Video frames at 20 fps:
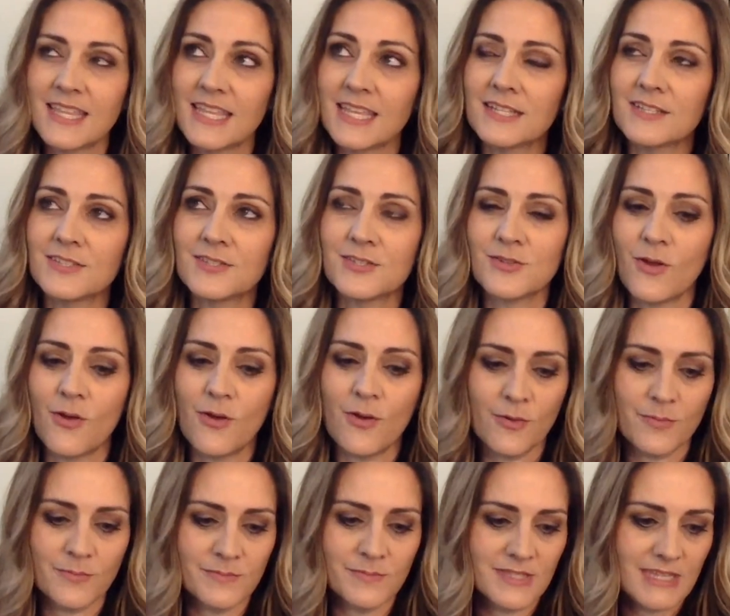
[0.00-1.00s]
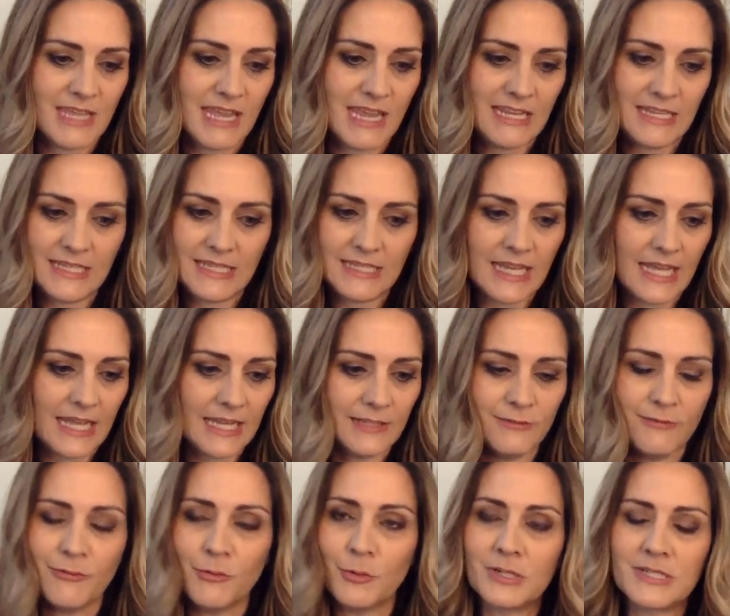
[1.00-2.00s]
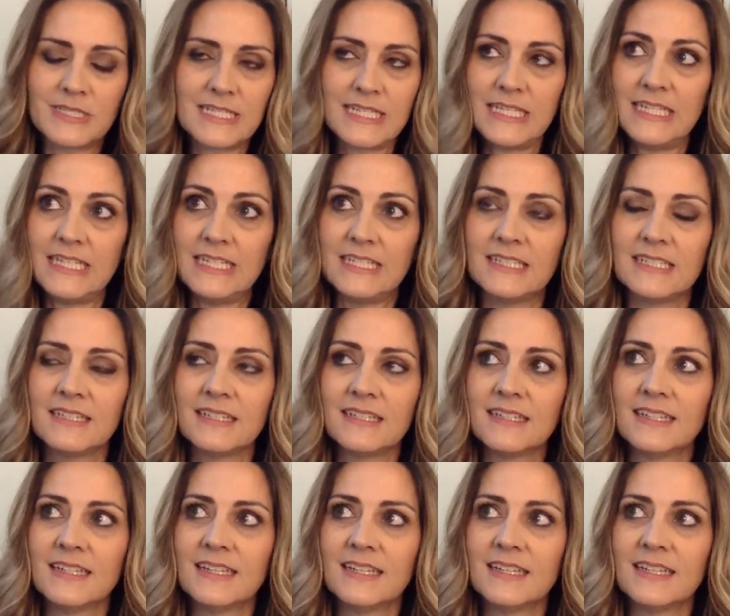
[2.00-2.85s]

I think it's Psalms 89:14.